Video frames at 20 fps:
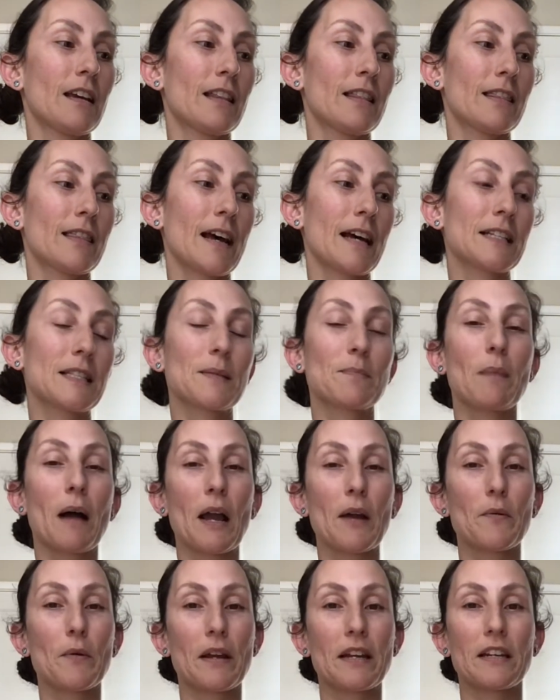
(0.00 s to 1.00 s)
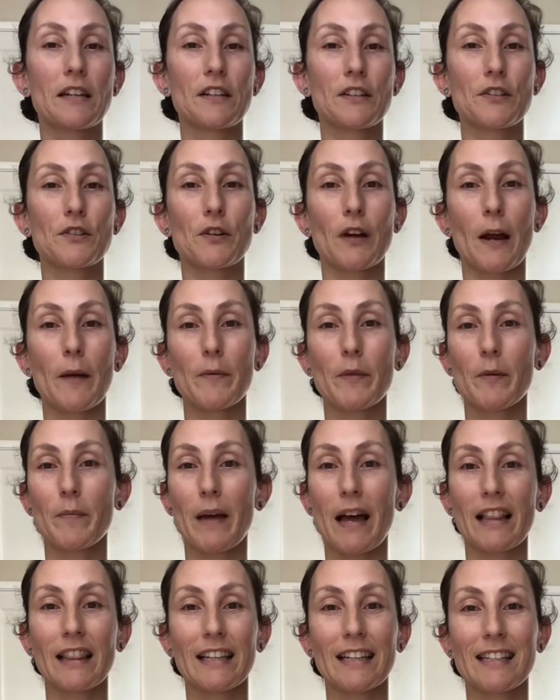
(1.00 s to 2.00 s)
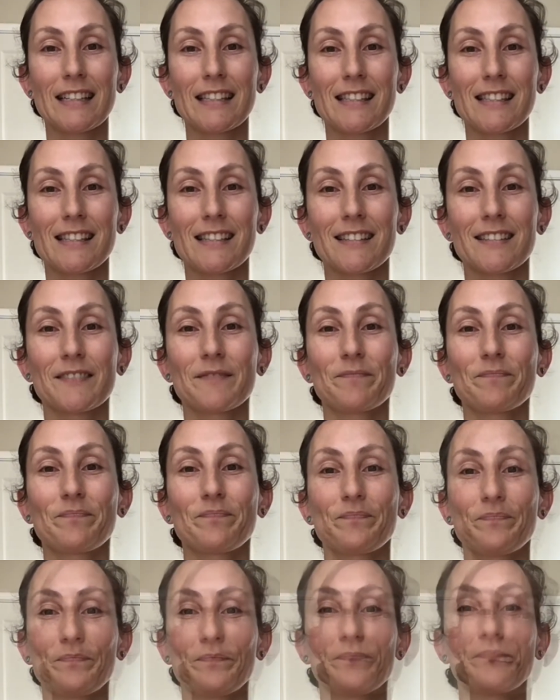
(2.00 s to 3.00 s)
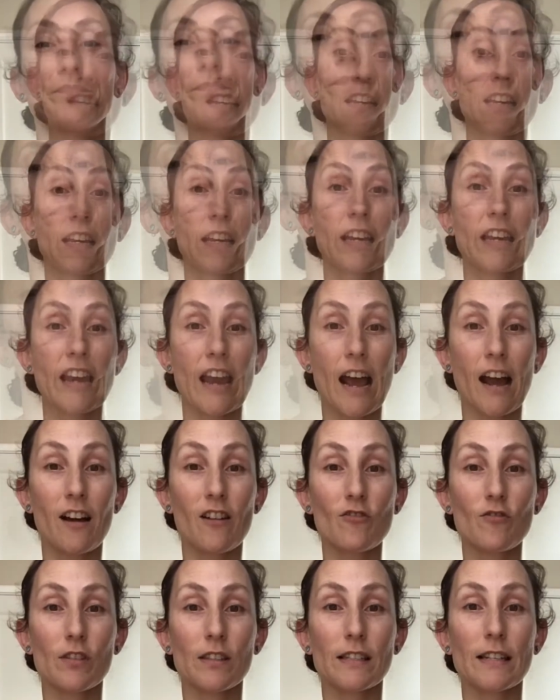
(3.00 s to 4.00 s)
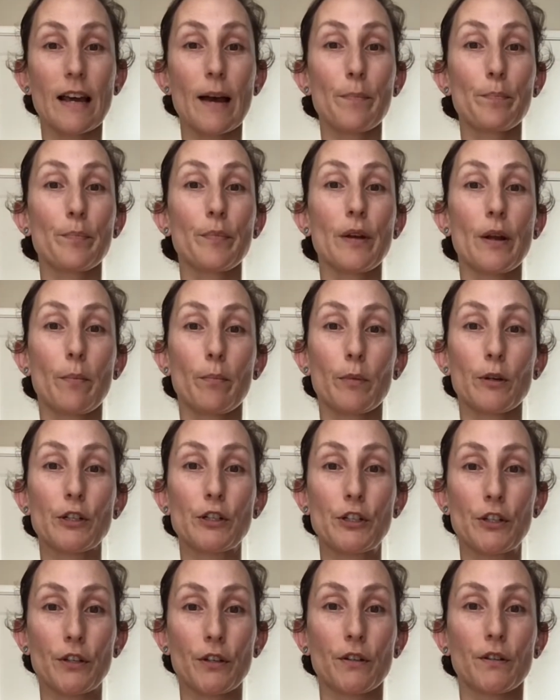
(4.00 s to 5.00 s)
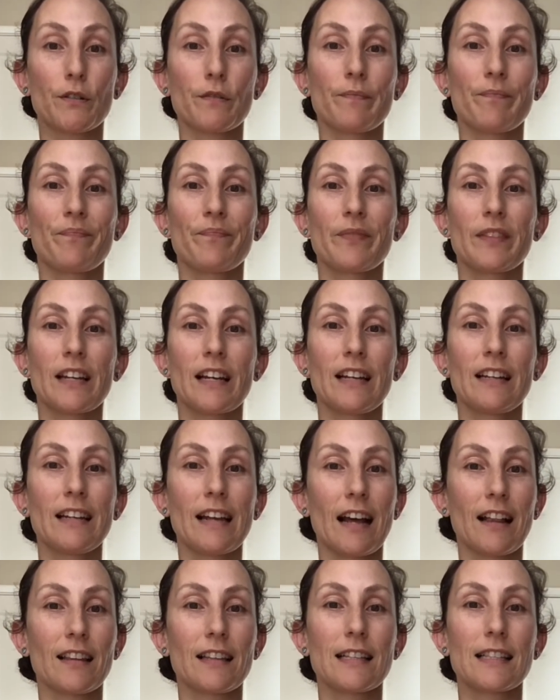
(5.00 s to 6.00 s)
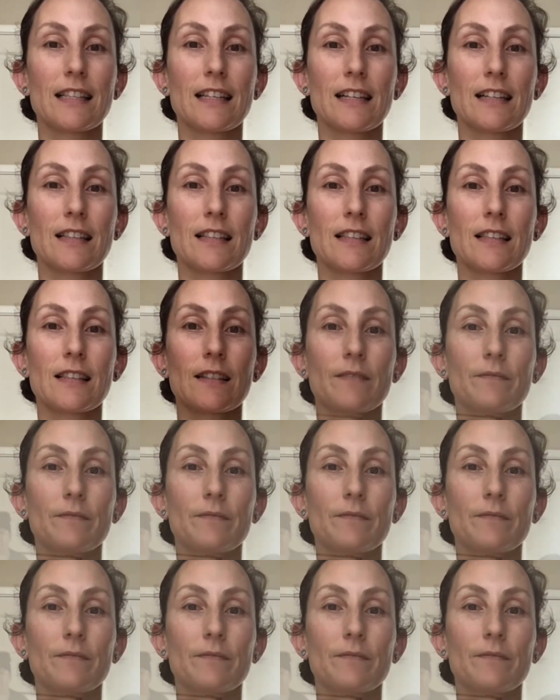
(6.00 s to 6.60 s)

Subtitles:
That's my way to describe them, at least. Now, step number 2, analysis.